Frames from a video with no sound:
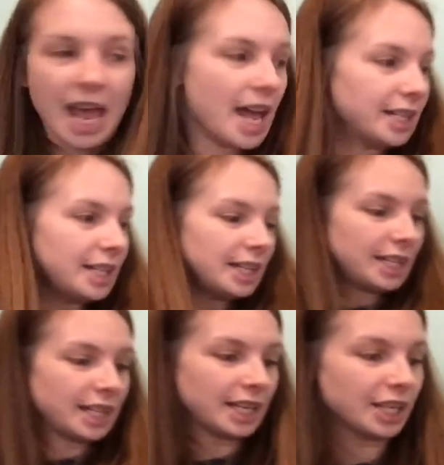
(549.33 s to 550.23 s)
and then
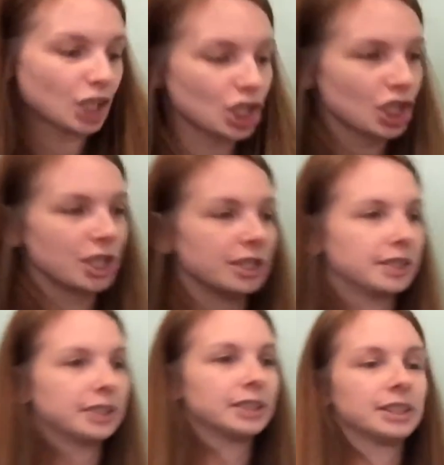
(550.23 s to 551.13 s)
here
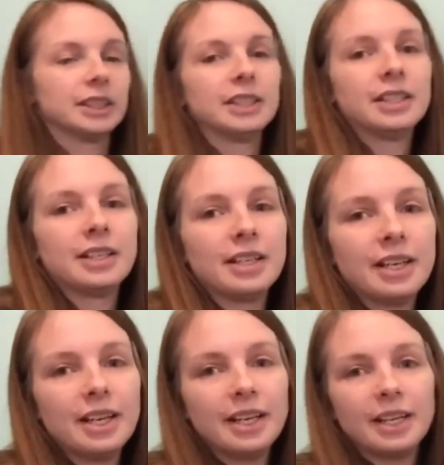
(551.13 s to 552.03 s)

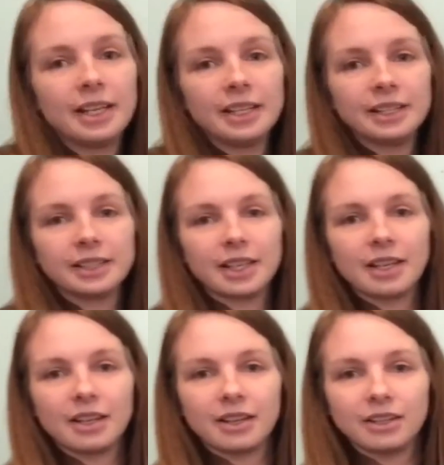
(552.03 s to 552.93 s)
is
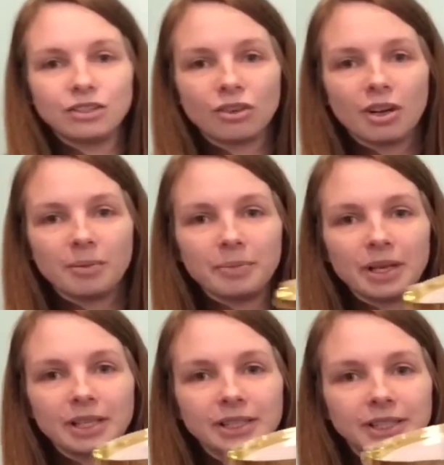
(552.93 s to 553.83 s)
the drum
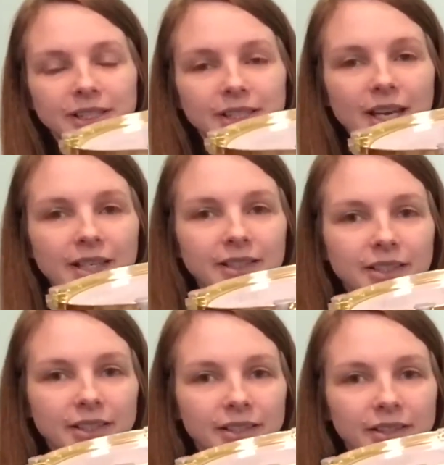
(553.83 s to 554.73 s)
set.